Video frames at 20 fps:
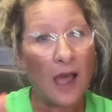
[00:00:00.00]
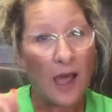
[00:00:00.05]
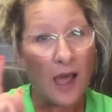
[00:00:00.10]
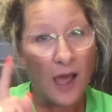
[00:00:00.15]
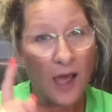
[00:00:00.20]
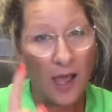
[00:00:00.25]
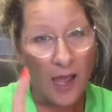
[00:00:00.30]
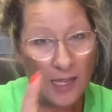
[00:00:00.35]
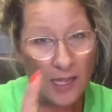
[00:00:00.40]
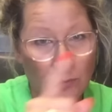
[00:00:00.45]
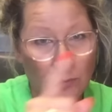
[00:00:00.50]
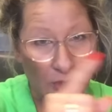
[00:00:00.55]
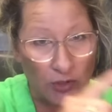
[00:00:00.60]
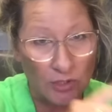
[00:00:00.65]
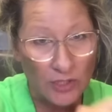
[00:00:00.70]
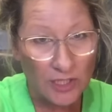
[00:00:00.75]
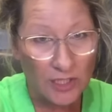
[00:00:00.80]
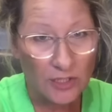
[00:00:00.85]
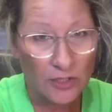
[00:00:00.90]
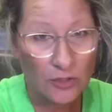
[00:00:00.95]
I'm going
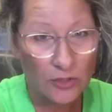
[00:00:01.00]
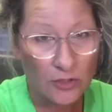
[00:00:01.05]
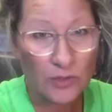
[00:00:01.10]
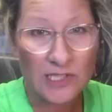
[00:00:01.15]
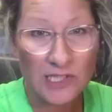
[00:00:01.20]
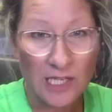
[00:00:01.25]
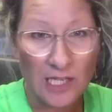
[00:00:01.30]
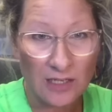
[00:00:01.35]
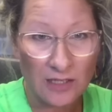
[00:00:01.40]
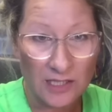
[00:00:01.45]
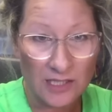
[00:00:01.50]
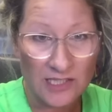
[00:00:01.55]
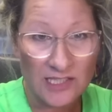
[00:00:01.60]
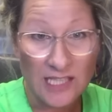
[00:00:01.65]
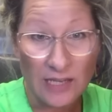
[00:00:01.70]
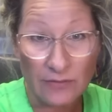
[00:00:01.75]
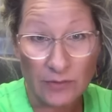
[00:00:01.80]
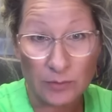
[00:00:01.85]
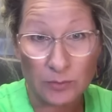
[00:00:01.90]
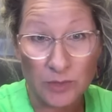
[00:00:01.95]
to do a
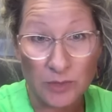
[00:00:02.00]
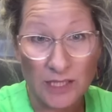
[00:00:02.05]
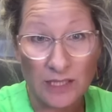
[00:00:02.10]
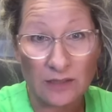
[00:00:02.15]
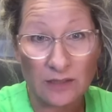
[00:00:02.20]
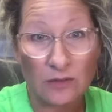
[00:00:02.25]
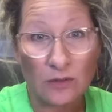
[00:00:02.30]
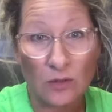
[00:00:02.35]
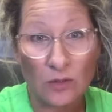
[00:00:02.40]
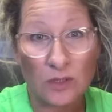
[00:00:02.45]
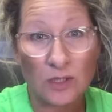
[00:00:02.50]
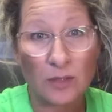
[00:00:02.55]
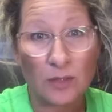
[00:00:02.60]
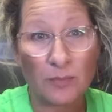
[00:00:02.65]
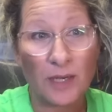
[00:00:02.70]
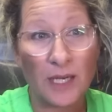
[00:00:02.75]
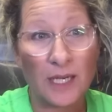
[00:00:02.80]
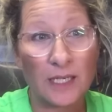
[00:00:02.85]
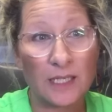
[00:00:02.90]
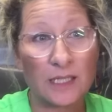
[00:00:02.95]
7 blade on the
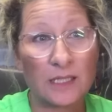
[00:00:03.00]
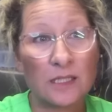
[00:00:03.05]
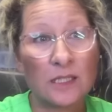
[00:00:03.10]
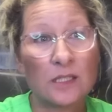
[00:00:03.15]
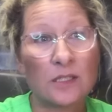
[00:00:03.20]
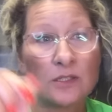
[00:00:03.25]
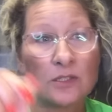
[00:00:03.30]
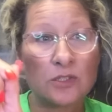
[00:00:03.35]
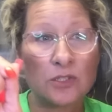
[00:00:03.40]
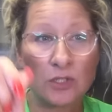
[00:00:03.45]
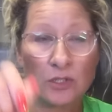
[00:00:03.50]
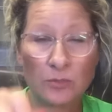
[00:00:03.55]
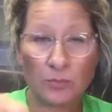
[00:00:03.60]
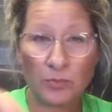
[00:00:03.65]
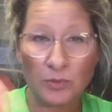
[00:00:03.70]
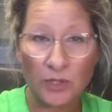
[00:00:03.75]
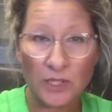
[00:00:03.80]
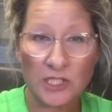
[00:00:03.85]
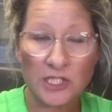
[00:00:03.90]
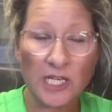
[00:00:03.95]
body. So you
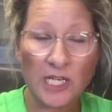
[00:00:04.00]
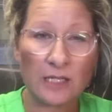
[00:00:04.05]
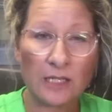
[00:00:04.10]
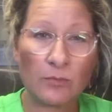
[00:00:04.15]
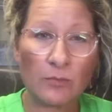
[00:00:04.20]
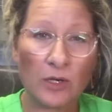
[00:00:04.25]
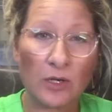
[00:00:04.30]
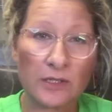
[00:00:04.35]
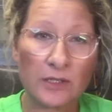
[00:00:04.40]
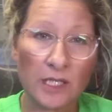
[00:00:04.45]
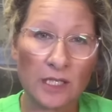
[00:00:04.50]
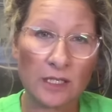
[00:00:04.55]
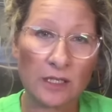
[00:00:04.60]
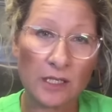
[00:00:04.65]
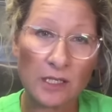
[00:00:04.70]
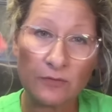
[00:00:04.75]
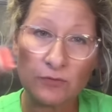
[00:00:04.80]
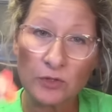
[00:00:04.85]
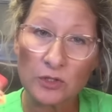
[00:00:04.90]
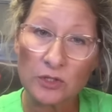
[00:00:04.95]
put a check mark there.
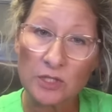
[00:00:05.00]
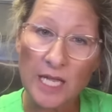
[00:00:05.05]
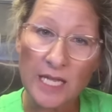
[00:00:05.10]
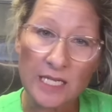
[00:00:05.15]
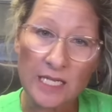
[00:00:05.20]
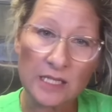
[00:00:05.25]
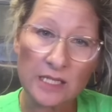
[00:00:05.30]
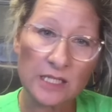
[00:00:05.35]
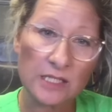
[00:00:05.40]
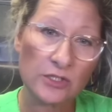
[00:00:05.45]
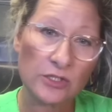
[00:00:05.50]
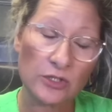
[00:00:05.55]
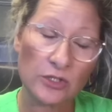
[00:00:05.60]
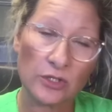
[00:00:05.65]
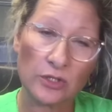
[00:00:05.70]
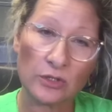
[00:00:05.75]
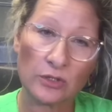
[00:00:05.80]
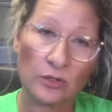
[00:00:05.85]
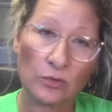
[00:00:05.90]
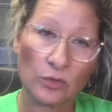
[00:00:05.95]
If you're taking this to
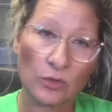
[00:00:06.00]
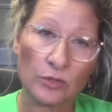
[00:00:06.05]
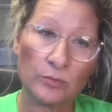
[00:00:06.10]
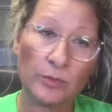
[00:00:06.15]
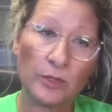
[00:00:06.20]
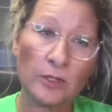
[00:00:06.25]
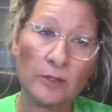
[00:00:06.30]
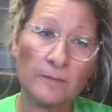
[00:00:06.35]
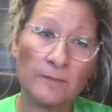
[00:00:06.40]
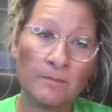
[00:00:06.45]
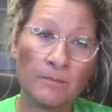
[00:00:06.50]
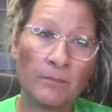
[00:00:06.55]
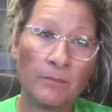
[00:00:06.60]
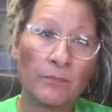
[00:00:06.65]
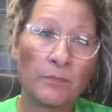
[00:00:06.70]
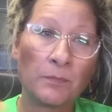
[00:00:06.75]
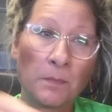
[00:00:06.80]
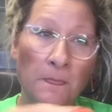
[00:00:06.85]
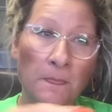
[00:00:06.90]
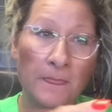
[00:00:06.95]
your groomer,
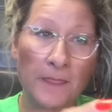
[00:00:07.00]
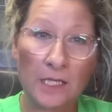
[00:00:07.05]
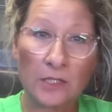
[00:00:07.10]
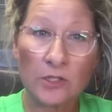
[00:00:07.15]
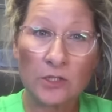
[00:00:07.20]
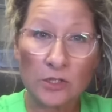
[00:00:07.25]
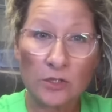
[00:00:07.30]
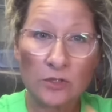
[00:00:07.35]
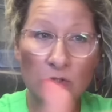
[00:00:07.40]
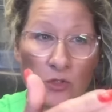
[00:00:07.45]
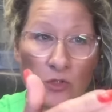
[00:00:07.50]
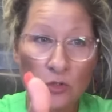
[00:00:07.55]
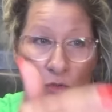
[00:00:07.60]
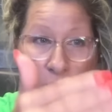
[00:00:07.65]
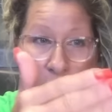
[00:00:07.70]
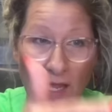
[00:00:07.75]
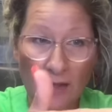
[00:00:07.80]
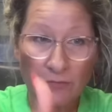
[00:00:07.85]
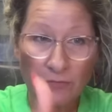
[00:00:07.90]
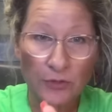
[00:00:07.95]

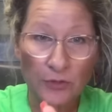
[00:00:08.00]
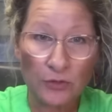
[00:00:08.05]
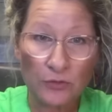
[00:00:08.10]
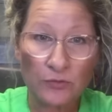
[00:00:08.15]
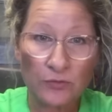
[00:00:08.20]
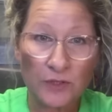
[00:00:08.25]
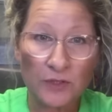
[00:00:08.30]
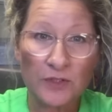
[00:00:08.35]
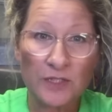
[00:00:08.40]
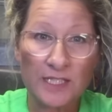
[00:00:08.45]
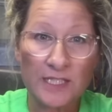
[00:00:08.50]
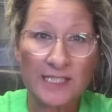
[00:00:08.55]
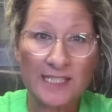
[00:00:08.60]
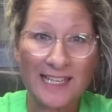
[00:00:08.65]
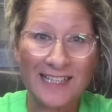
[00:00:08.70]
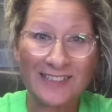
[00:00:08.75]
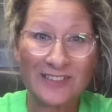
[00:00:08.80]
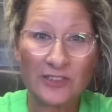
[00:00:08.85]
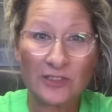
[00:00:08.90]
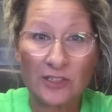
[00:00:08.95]
after you fill this
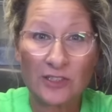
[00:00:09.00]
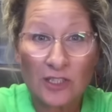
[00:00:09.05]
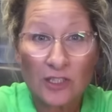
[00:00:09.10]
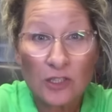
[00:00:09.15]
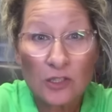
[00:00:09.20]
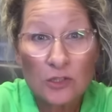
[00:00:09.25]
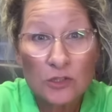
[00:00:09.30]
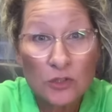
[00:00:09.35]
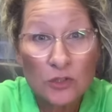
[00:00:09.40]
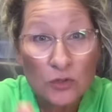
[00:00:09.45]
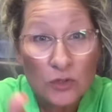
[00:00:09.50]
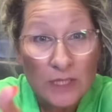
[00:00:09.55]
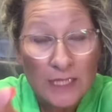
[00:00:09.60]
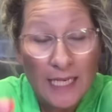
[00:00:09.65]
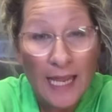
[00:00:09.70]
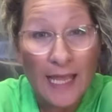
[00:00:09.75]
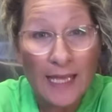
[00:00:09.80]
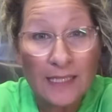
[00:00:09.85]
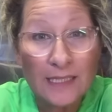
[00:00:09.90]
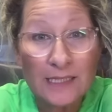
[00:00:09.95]
out, you can
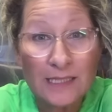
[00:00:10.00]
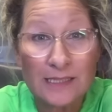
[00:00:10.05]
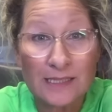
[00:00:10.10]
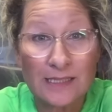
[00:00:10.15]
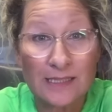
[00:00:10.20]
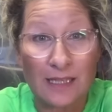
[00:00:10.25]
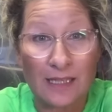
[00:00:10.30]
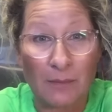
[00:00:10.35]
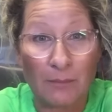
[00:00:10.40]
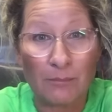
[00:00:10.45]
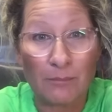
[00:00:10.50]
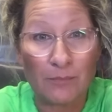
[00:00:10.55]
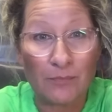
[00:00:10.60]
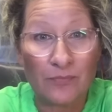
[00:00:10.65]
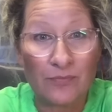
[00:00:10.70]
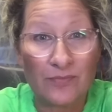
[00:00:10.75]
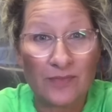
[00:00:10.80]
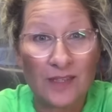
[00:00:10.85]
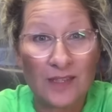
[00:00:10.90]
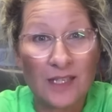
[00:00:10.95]
hand it to them
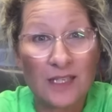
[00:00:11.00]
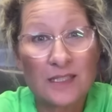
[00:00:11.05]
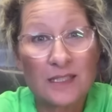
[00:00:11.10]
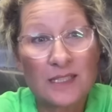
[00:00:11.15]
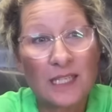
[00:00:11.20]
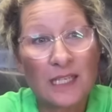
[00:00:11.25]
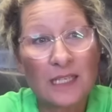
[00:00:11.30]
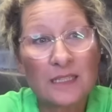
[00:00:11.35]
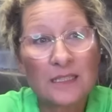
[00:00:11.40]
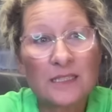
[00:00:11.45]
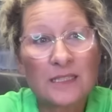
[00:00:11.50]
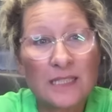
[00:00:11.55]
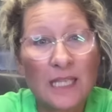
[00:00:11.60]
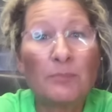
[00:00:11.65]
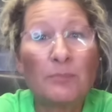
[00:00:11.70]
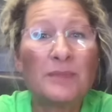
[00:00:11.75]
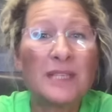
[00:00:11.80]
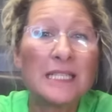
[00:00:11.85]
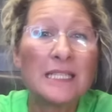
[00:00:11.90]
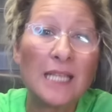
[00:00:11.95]
and say
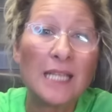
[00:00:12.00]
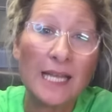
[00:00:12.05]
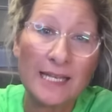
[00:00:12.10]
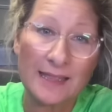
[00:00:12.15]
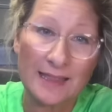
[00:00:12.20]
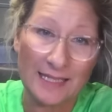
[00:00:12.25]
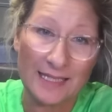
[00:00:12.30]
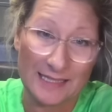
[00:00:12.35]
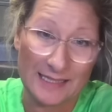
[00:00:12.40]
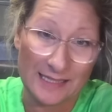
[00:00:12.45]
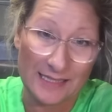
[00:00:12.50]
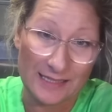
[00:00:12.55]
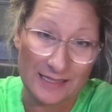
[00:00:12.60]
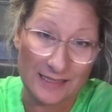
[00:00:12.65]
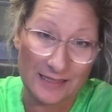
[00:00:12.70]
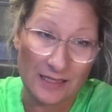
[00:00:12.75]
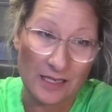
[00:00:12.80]
something like this.